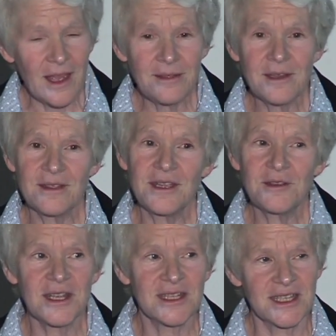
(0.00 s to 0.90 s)
And the
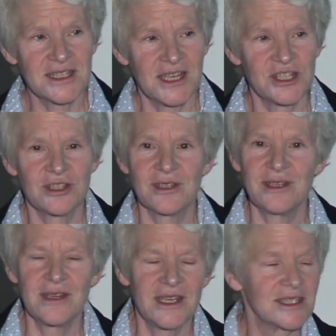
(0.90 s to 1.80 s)
theory is
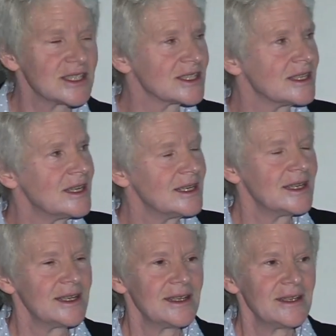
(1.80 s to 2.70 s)
essentially this,
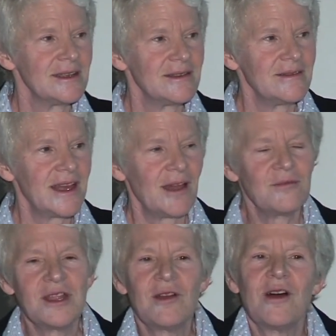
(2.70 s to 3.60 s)
that
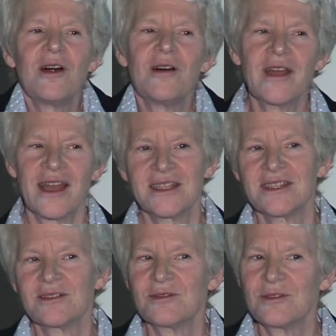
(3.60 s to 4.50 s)
we all
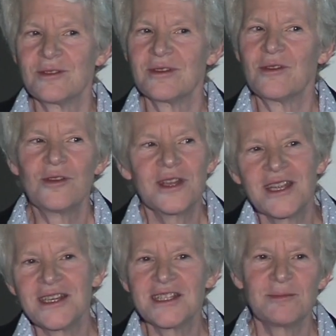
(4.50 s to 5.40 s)
as
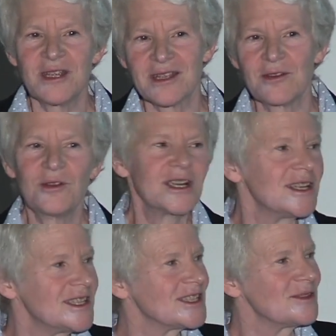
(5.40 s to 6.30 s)
organismic
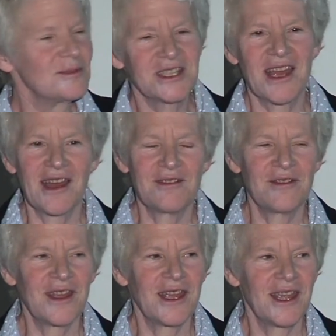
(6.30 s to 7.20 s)
organisms
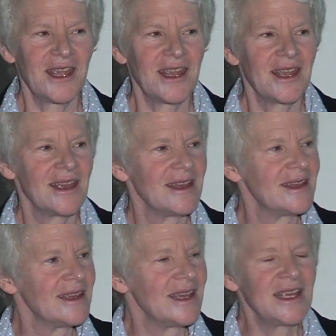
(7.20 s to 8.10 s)
have an
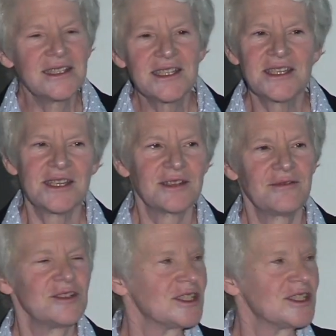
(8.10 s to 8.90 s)
instinct for